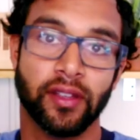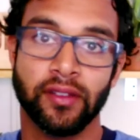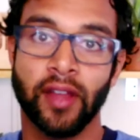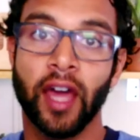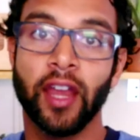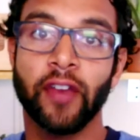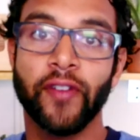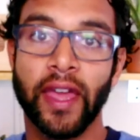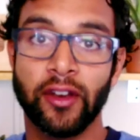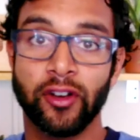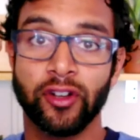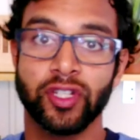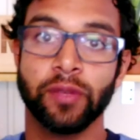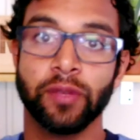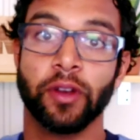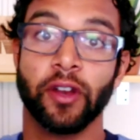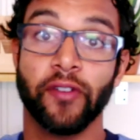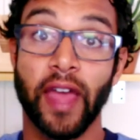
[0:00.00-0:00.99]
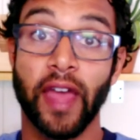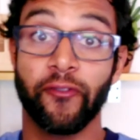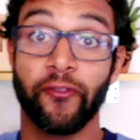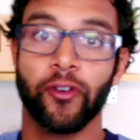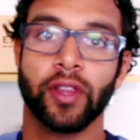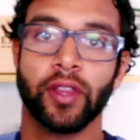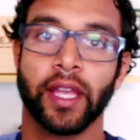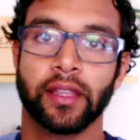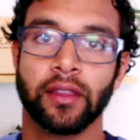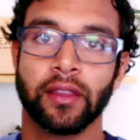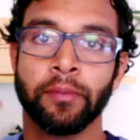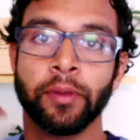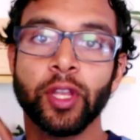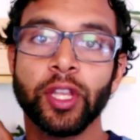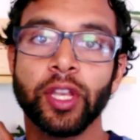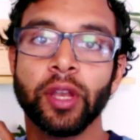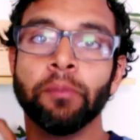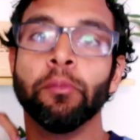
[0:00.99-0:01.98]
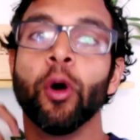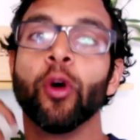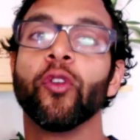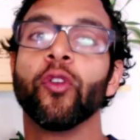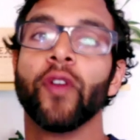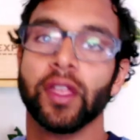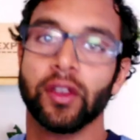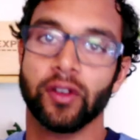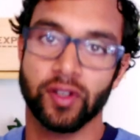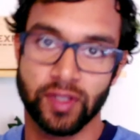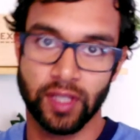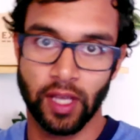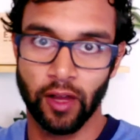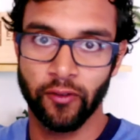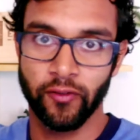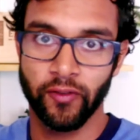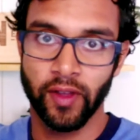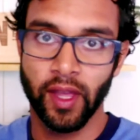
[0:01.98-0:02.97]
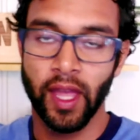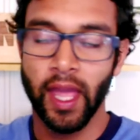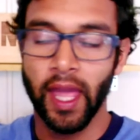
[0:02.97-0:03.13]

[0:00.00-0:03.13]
not of energy, but of effort, like the ability to motivate yourself.